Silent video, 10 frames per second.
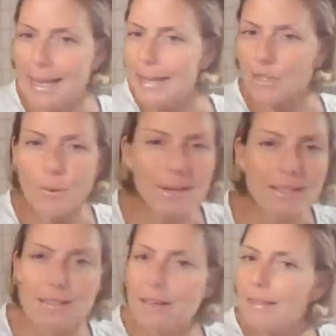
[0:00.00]
hey, don't
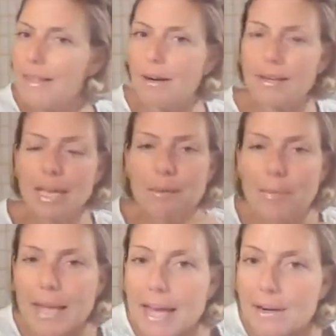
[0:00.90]
get stuck there. Keep
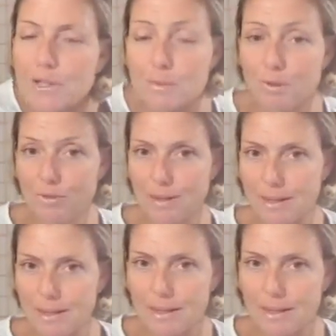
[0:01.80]
that energy moving.